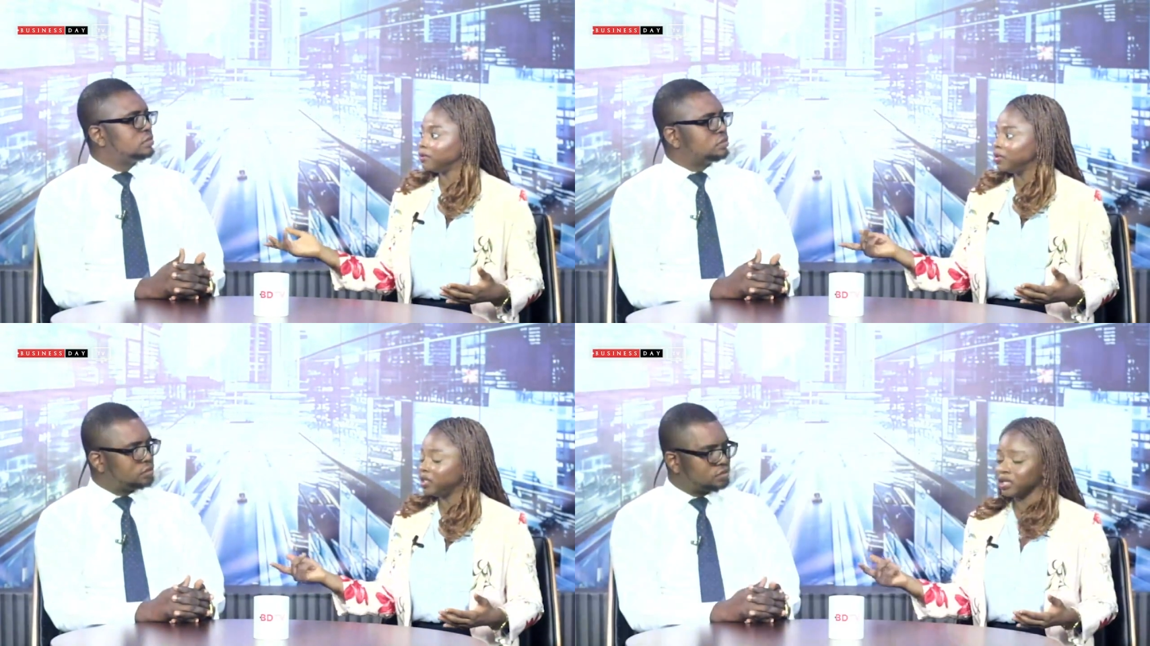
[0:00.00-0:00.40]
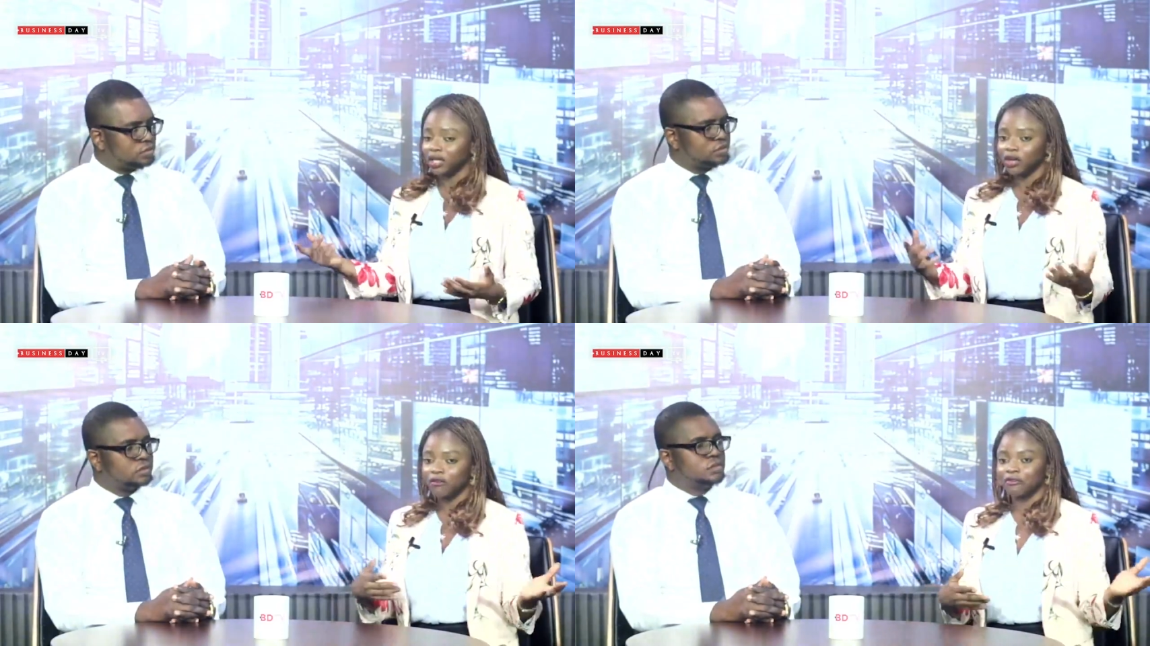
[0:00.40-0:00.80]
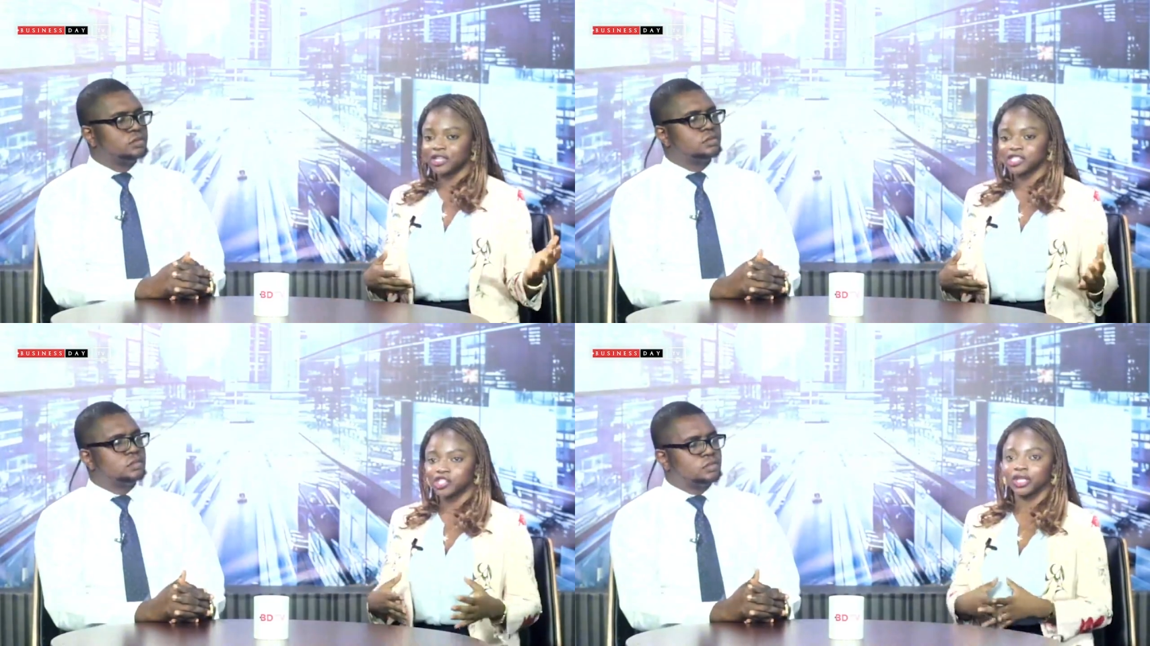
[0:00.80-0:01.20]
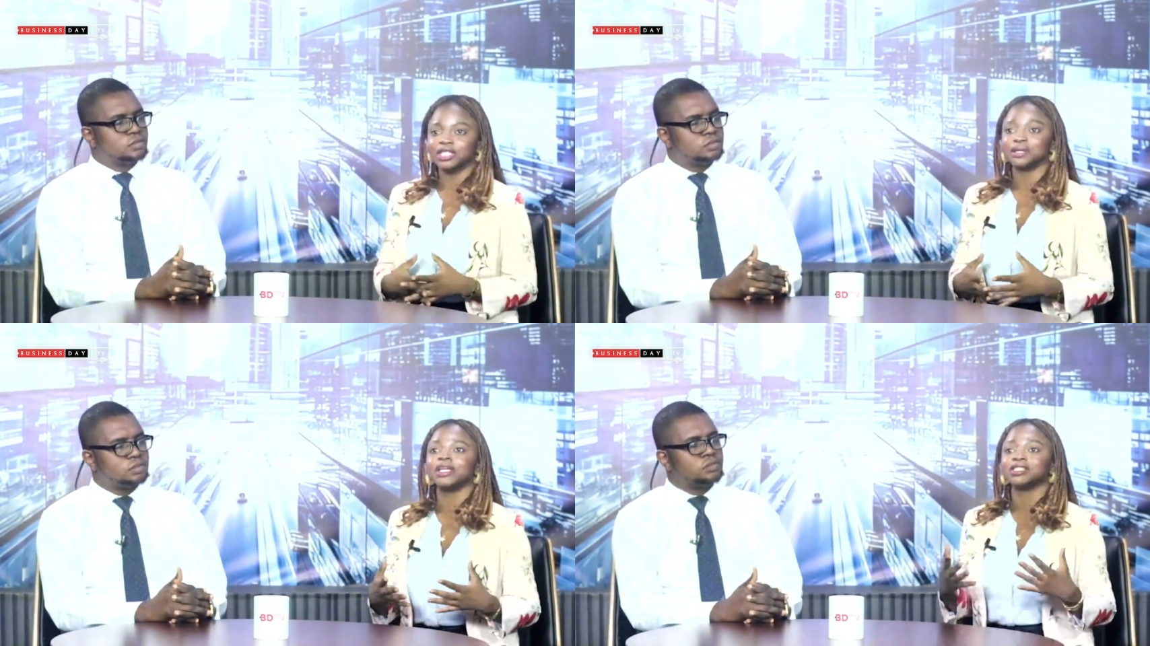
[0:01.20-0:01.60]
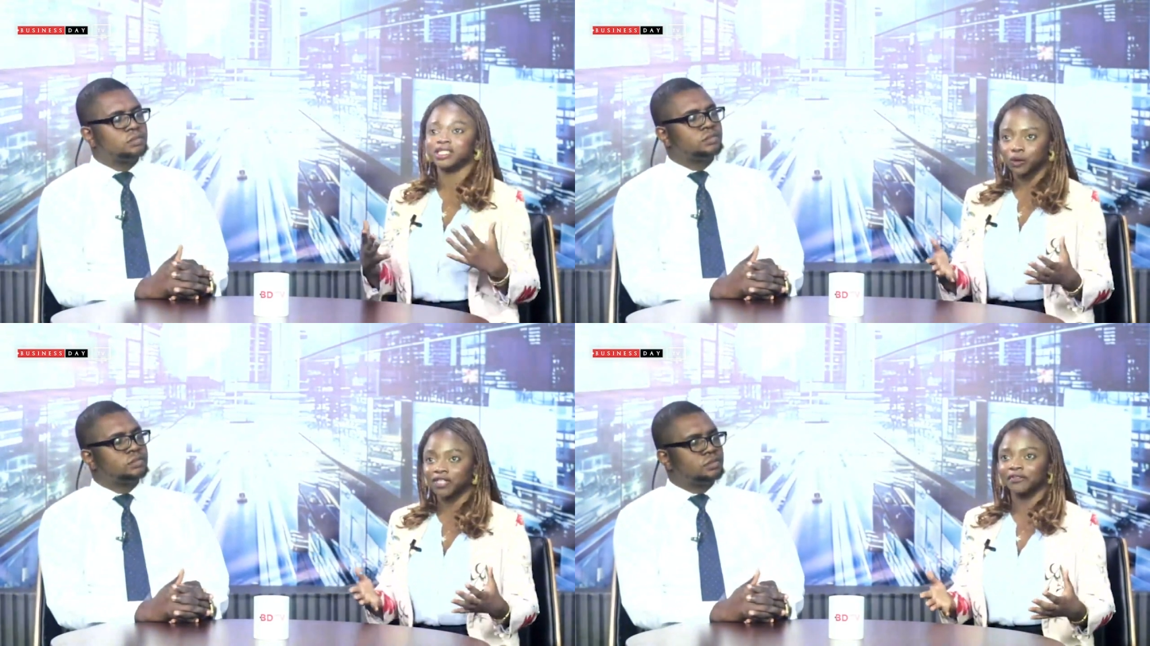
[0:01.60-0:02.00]
Speaker 1: in the conference the other time that
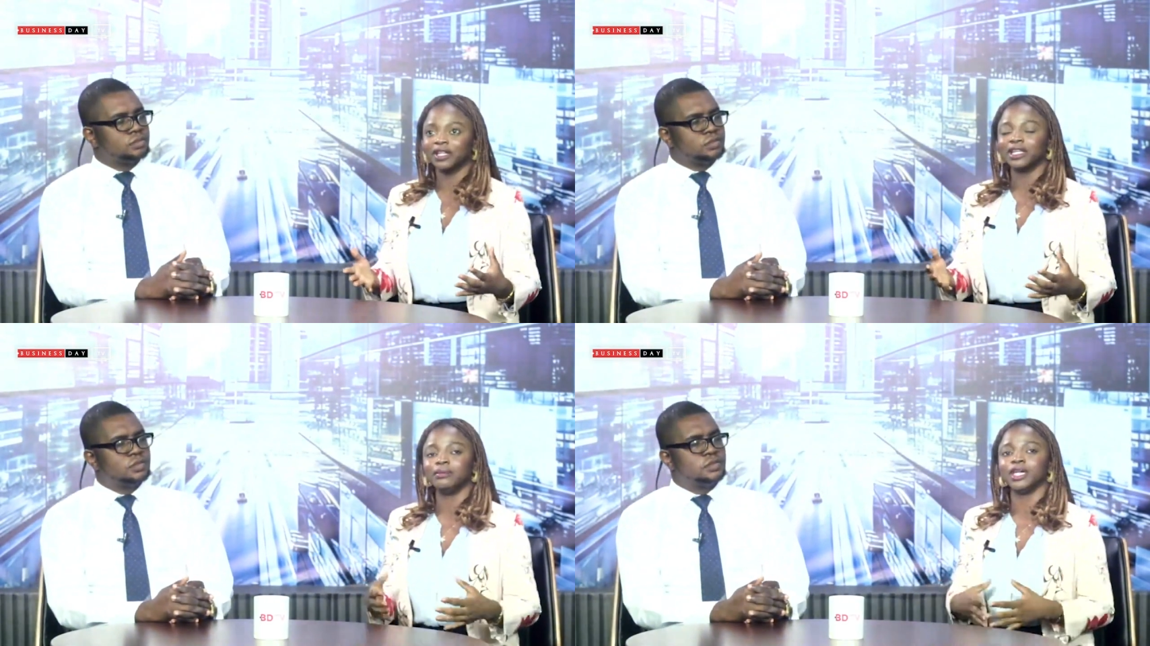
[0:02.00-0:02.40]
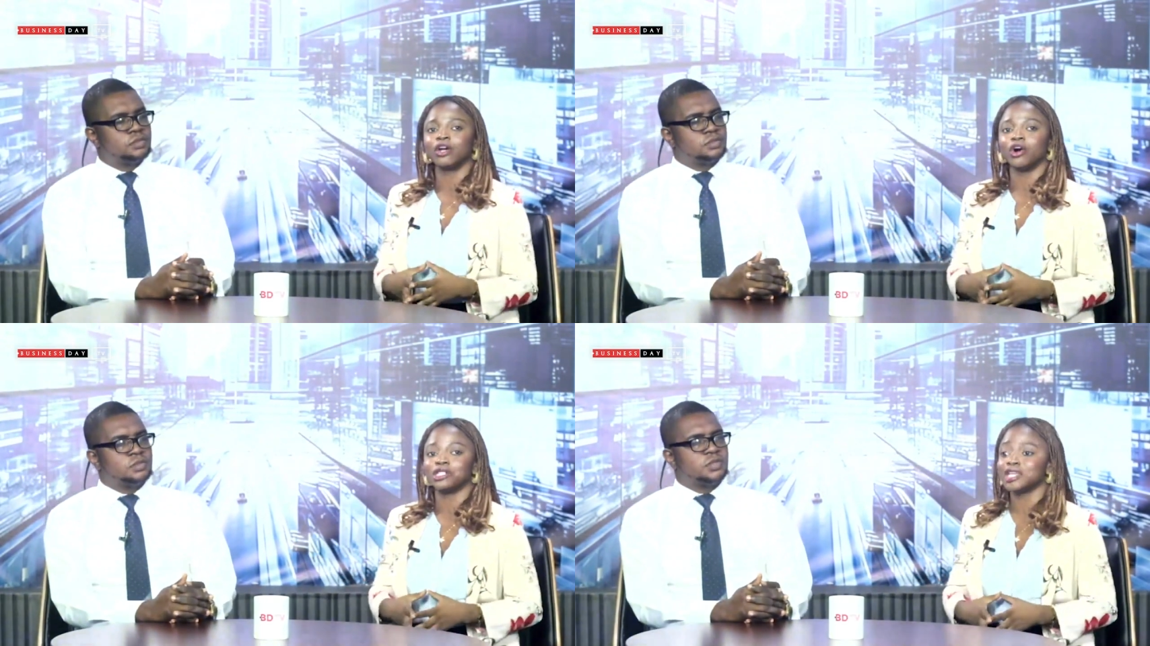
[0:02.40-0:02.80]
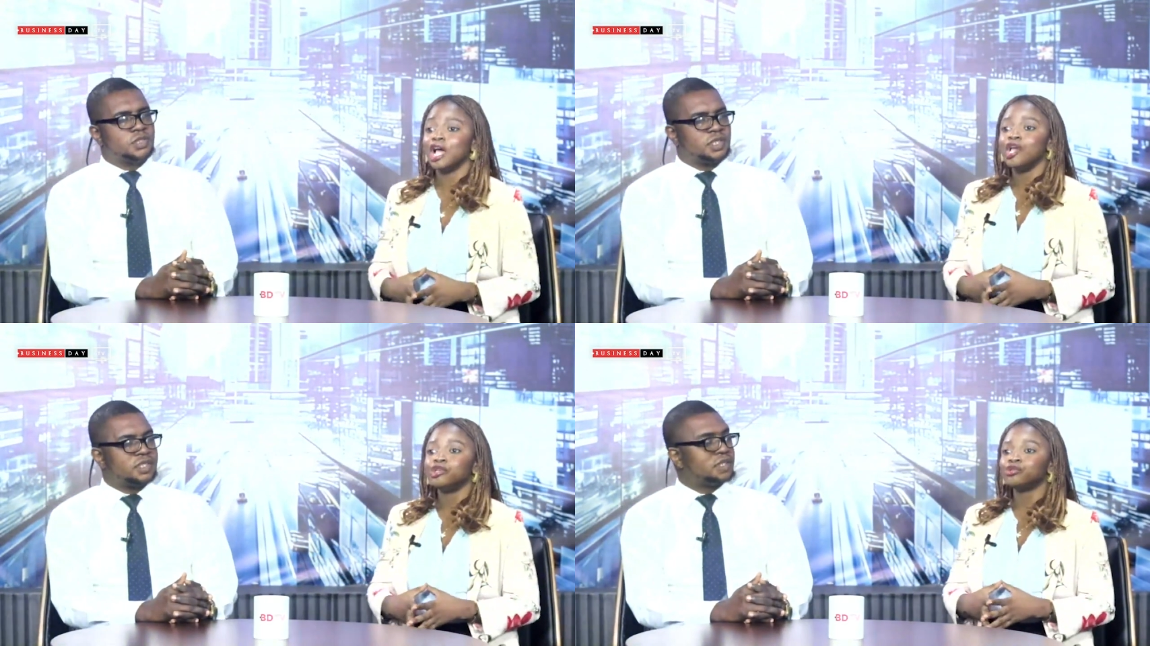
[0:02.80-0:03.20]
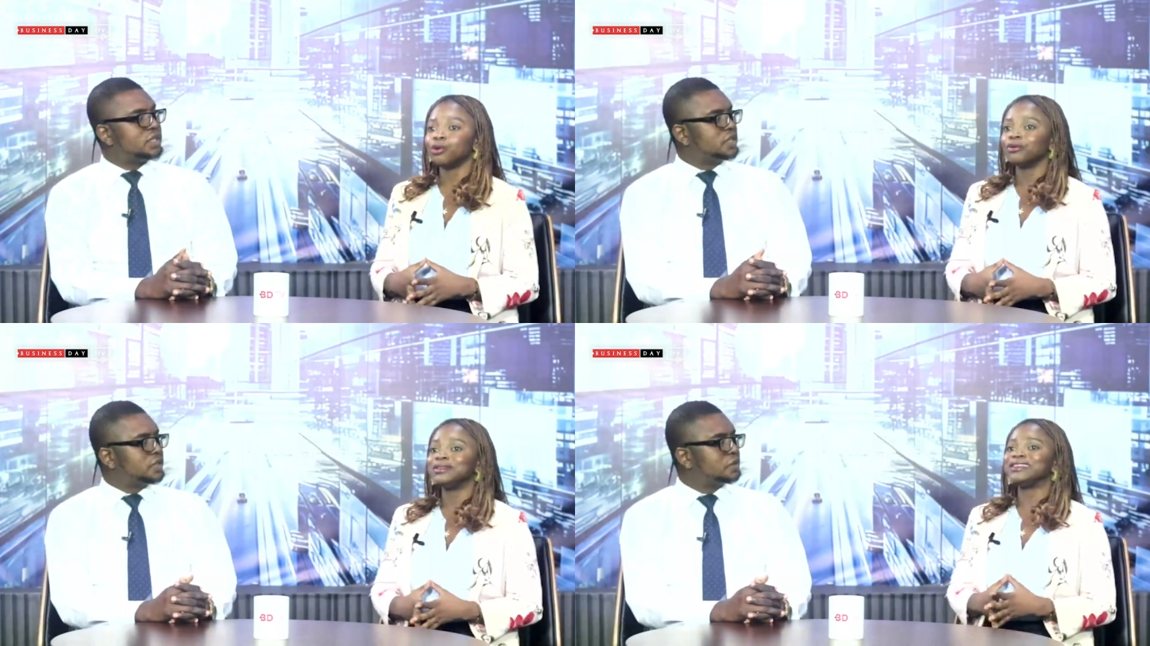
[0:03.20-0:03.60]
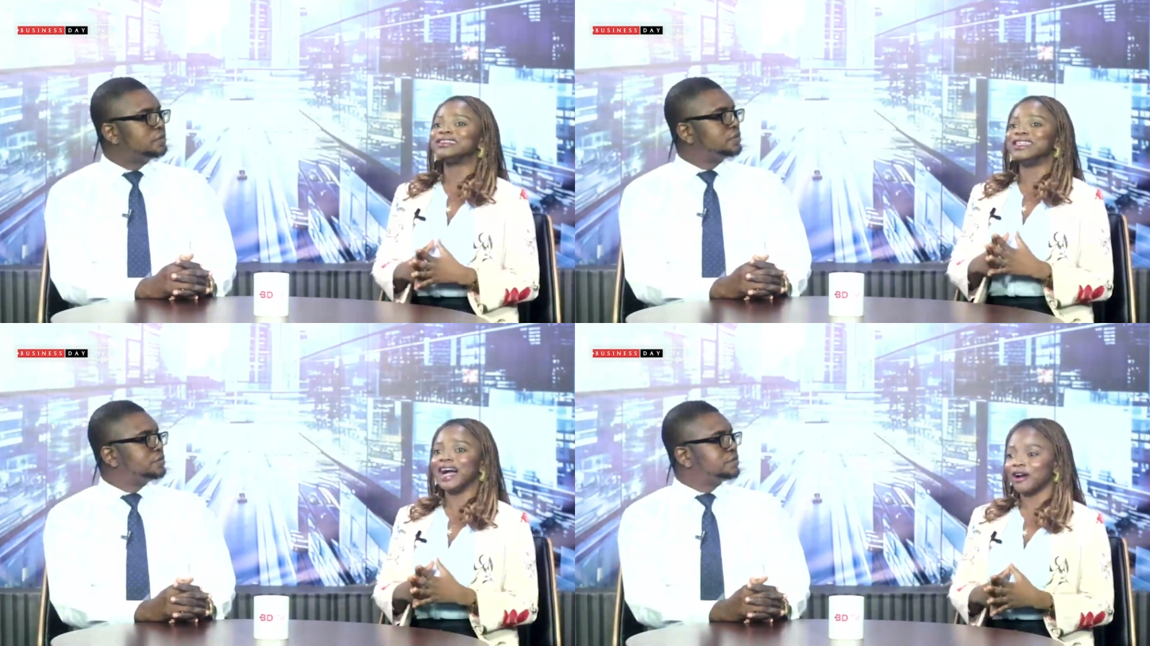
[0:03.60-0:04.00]
there will definitely be a cut. So no.
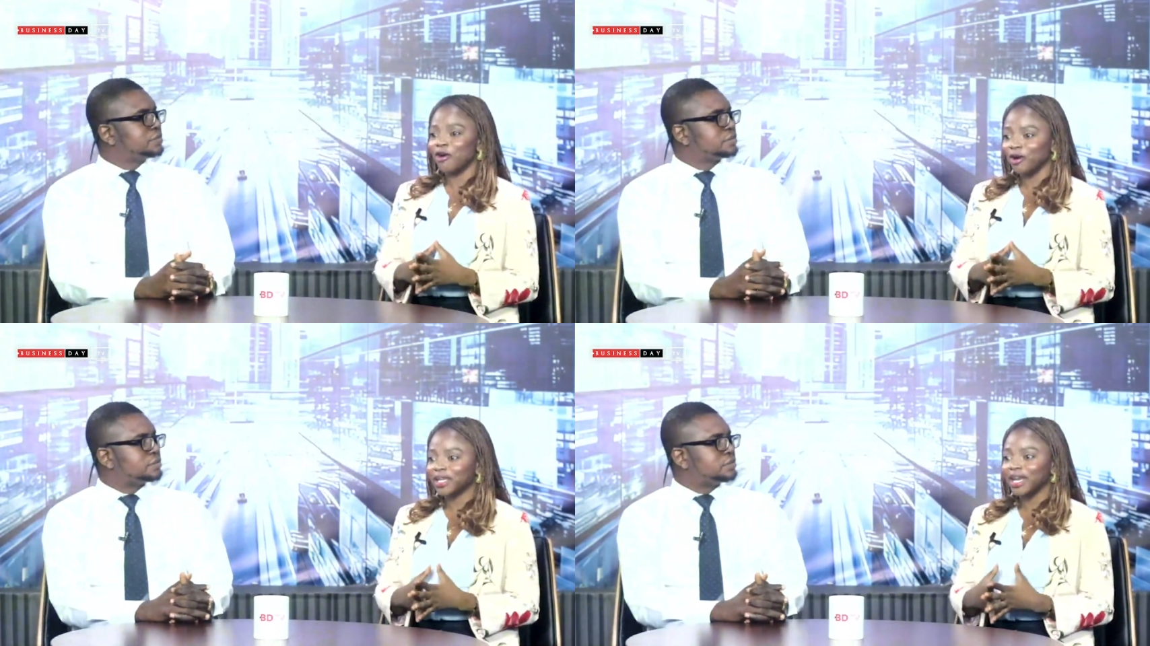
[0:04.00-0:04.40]
that cut, like